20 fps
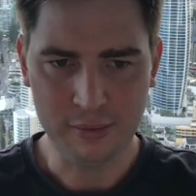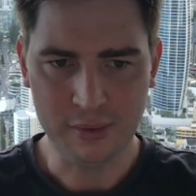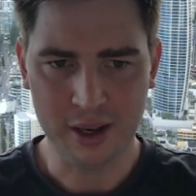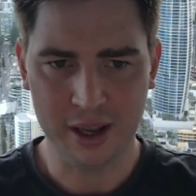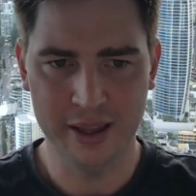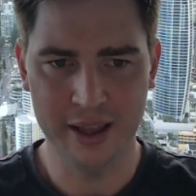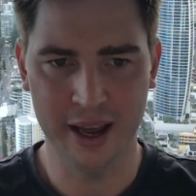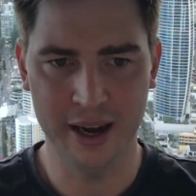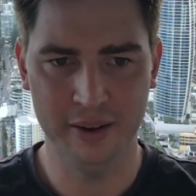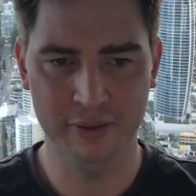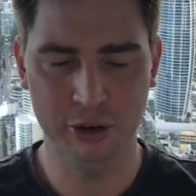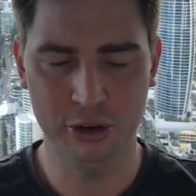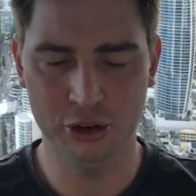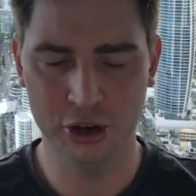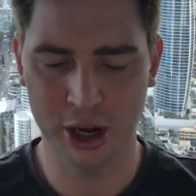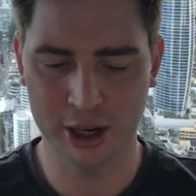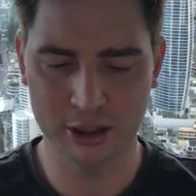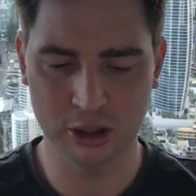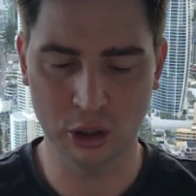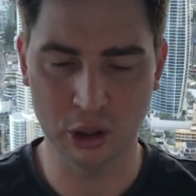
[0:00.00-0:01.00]
And then if you
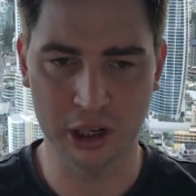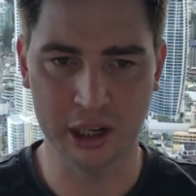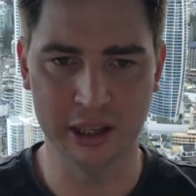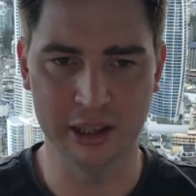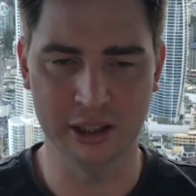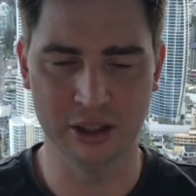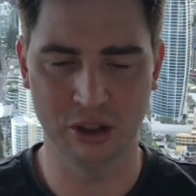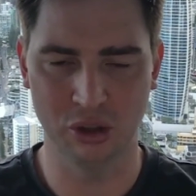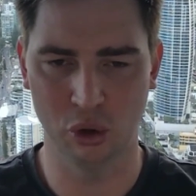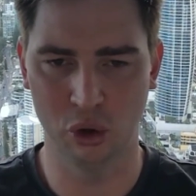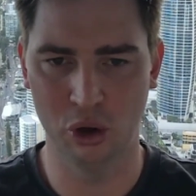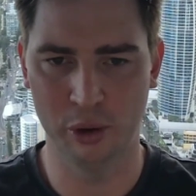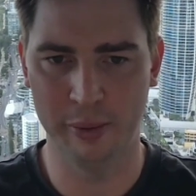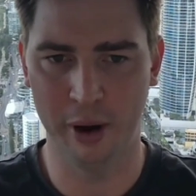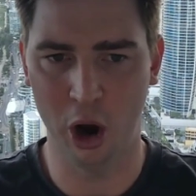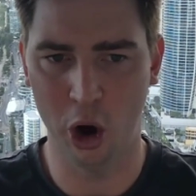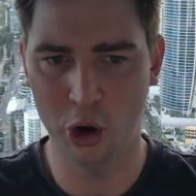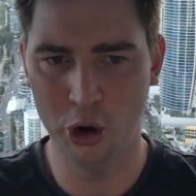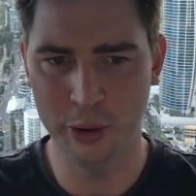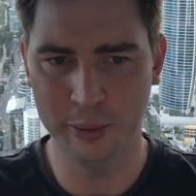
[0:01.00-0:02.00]
just look at the Storm
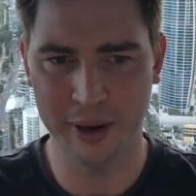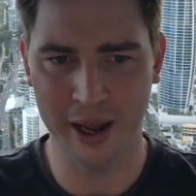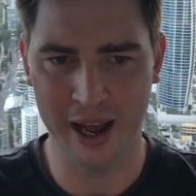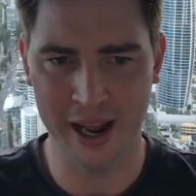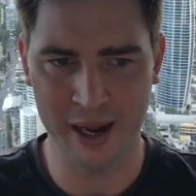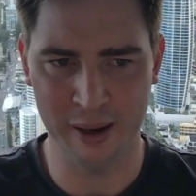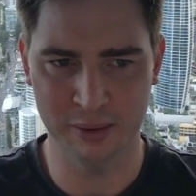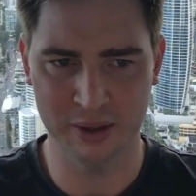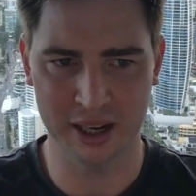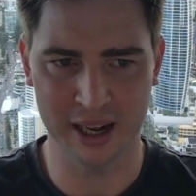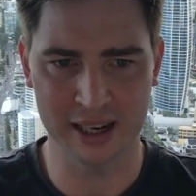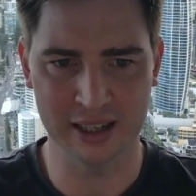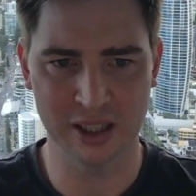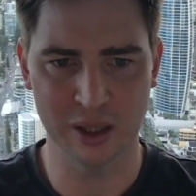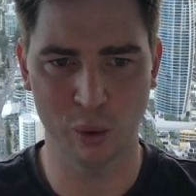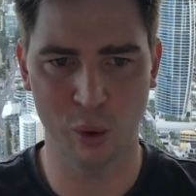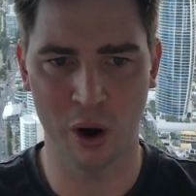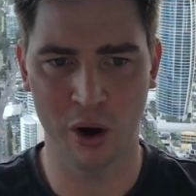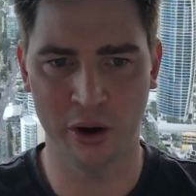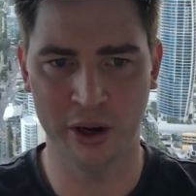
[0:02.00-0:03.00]
home games against the
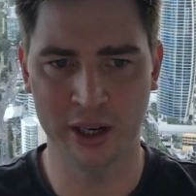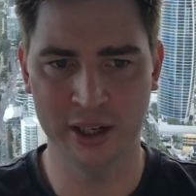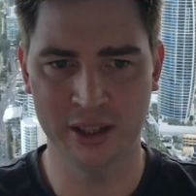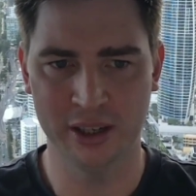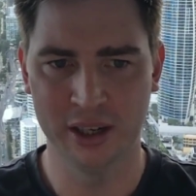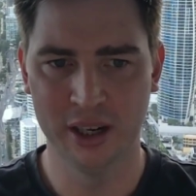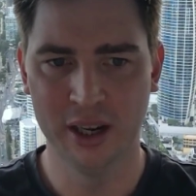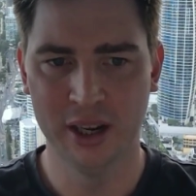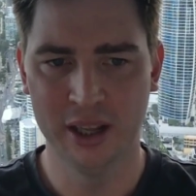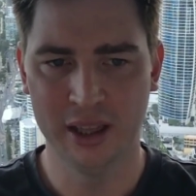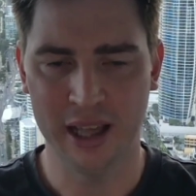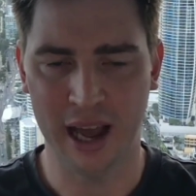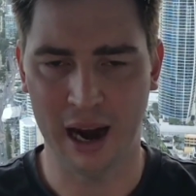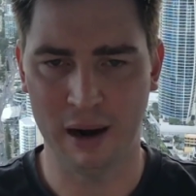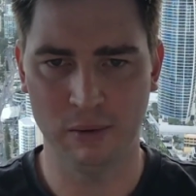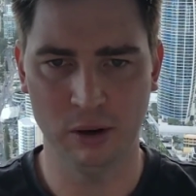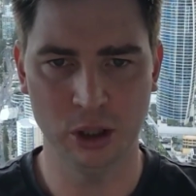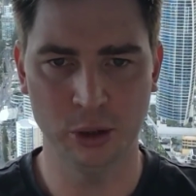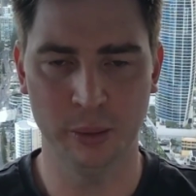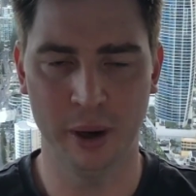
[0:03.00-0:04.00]
Warriors, the
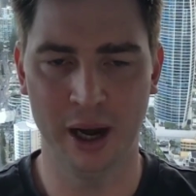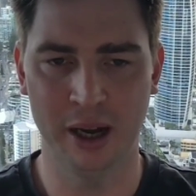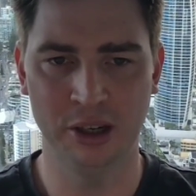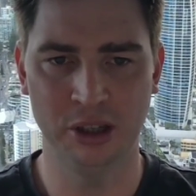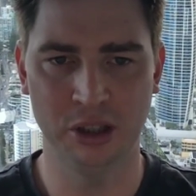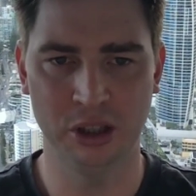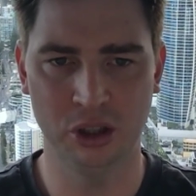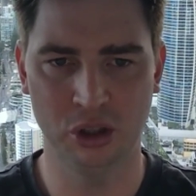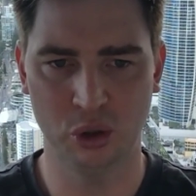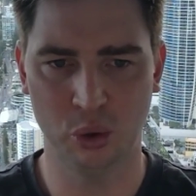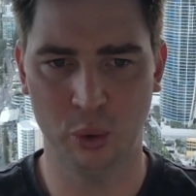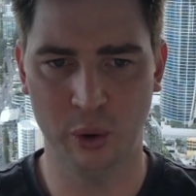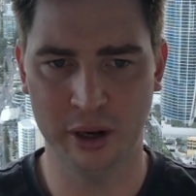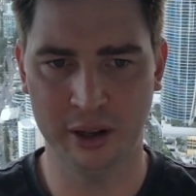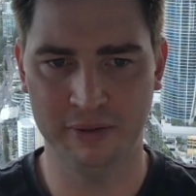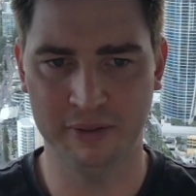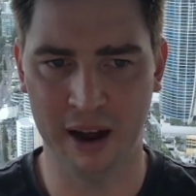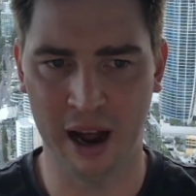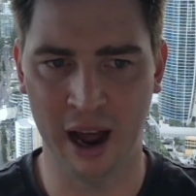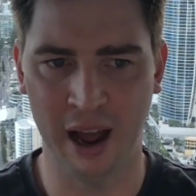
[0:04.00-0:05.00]
average margin is
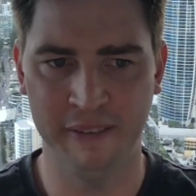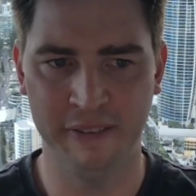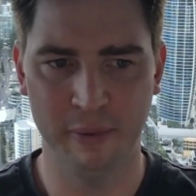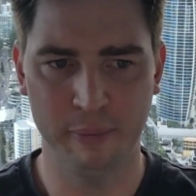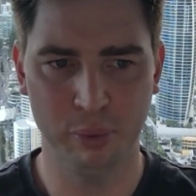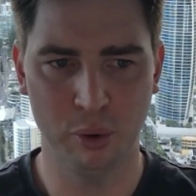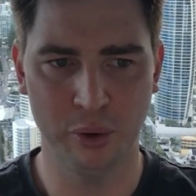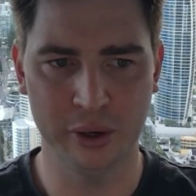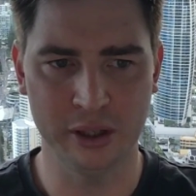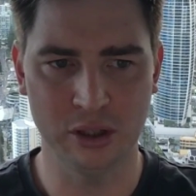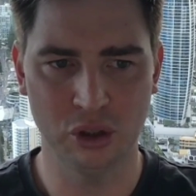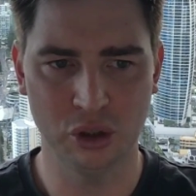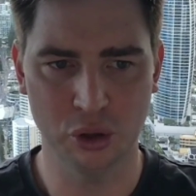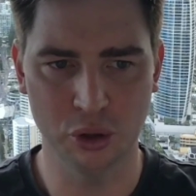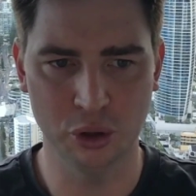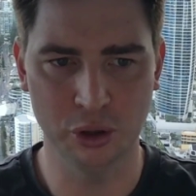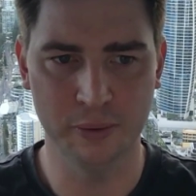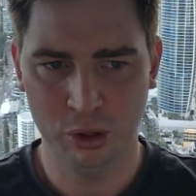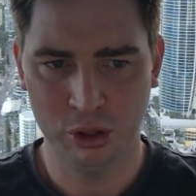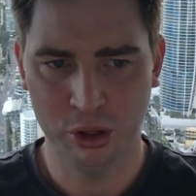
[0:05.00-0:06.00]

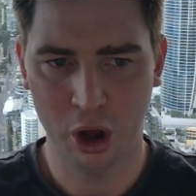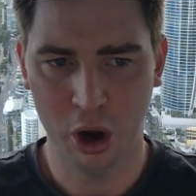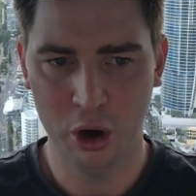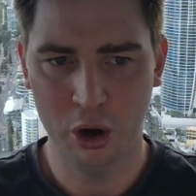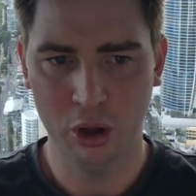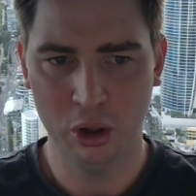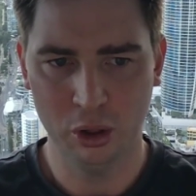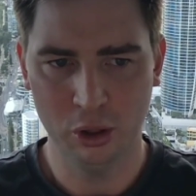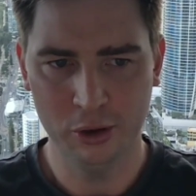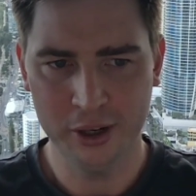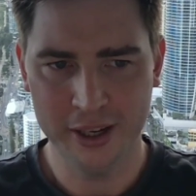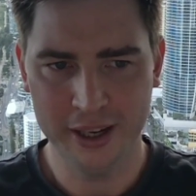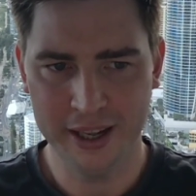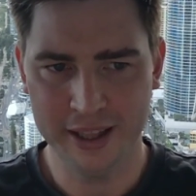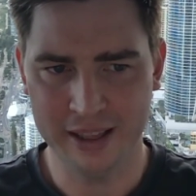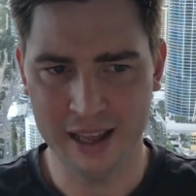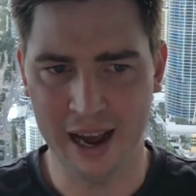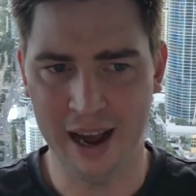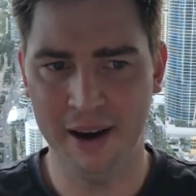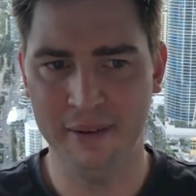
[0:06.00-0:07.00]
25.2. Though, looking at
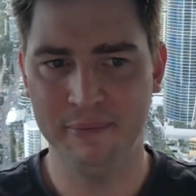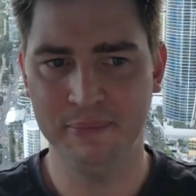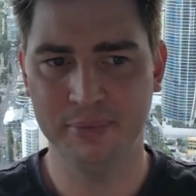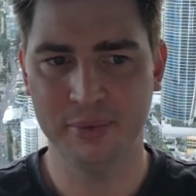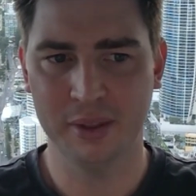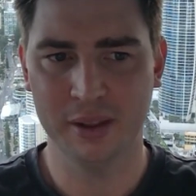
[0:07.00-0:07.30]
that,